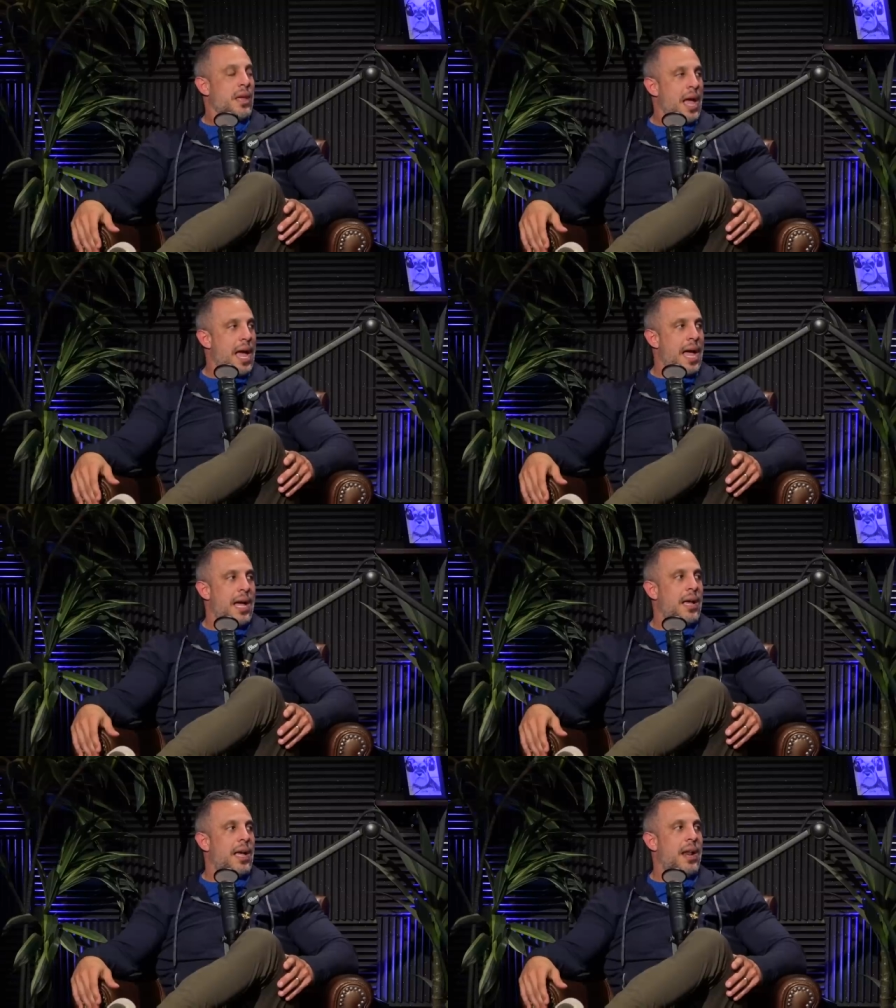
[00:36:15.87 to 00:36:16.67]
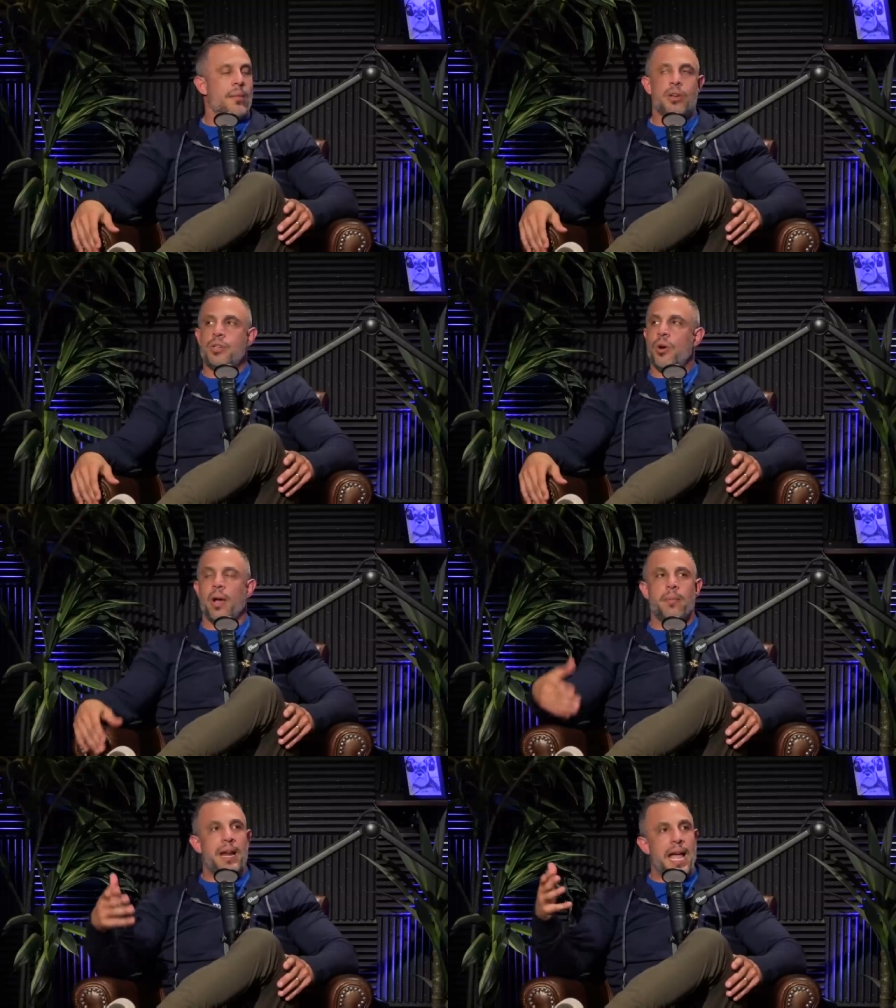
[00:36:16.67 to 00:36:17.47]
Yeah, it's gonna be... and I'm
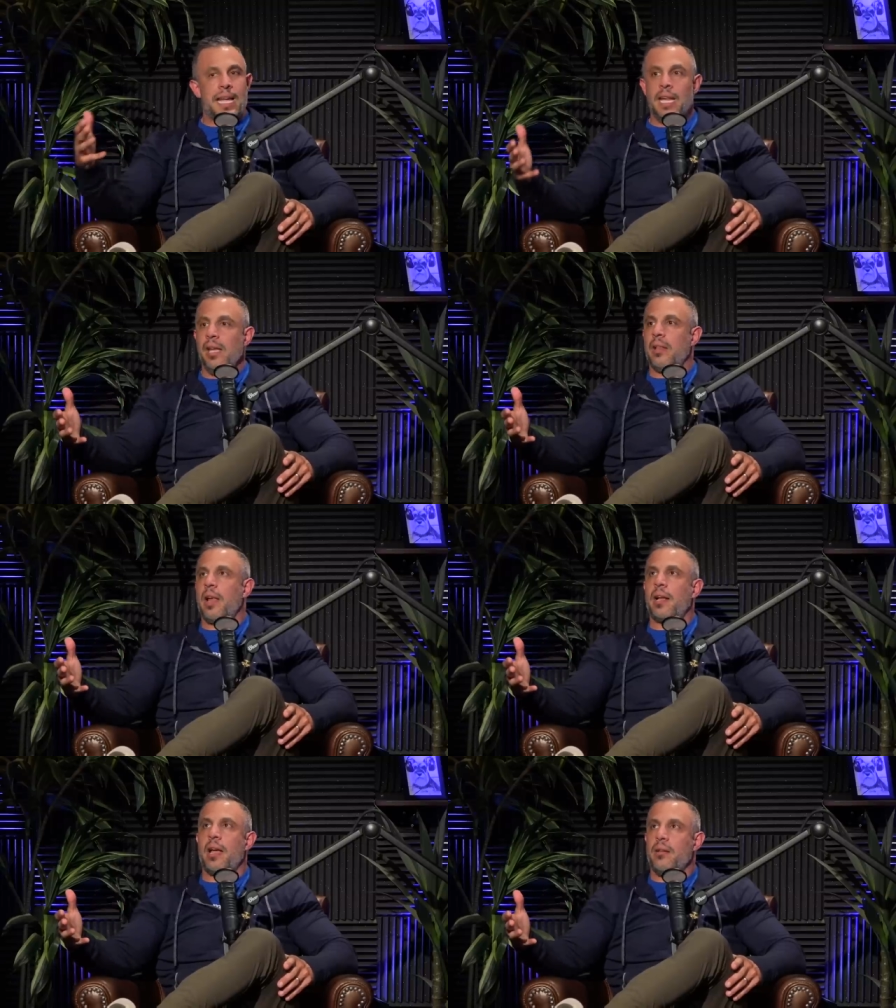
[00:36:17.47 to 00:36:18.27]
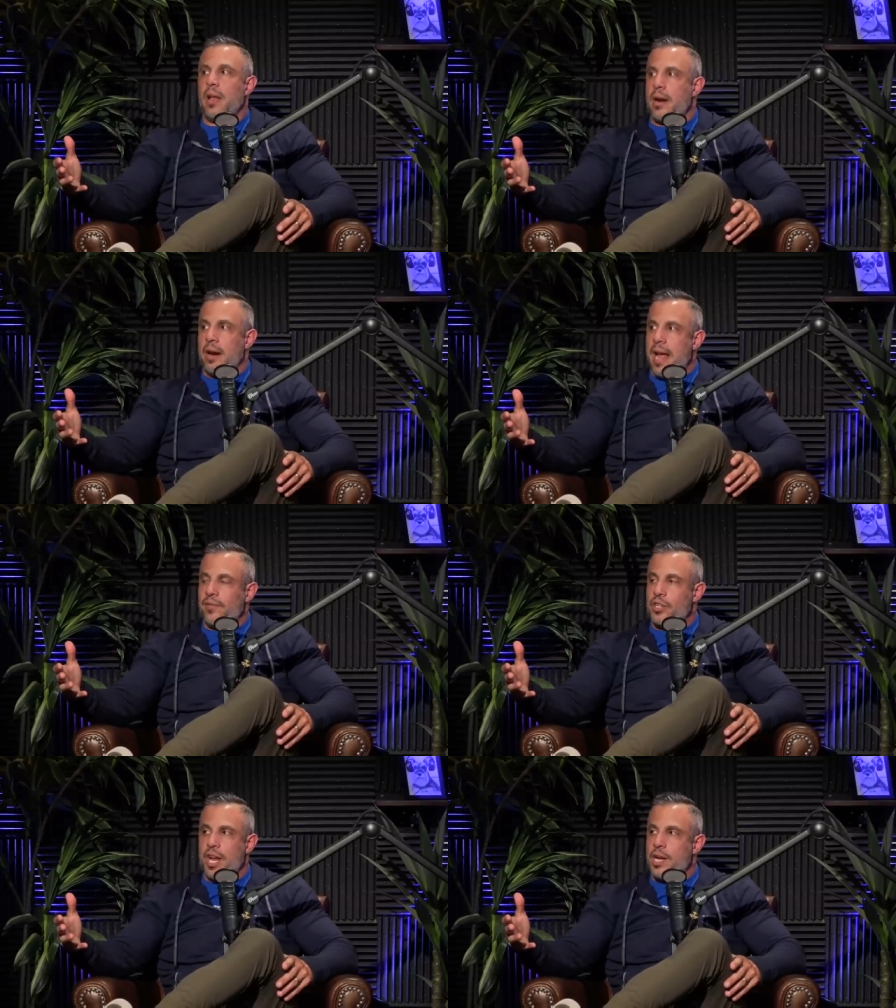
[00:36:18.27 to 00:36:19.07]
enjoying, and I can eat like I I don't have
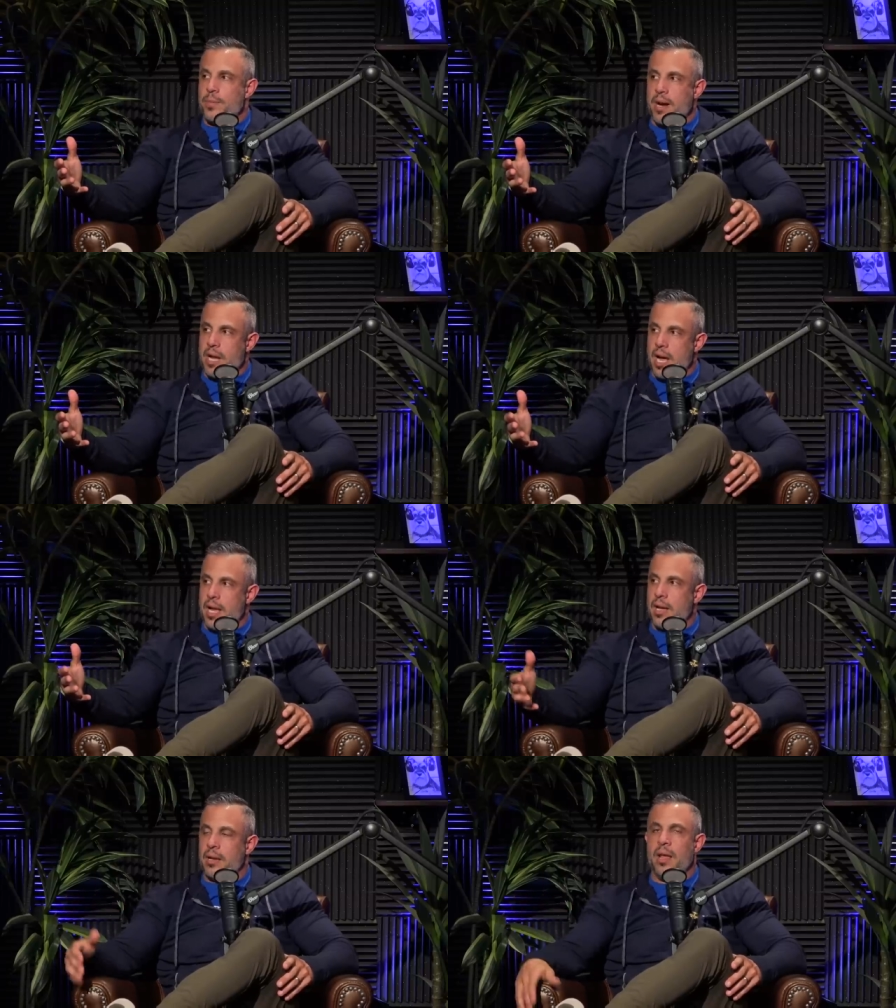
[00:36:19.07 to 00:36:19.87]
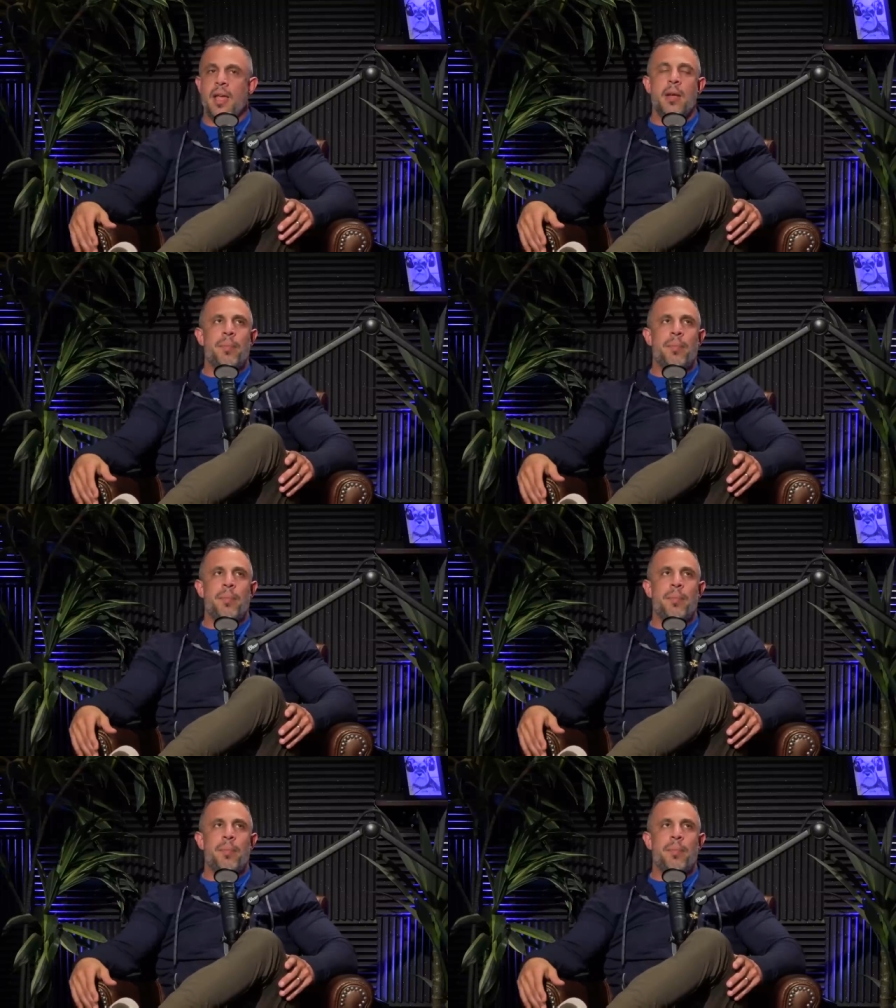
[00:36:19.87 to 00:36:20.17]
to change my diet. And yeah.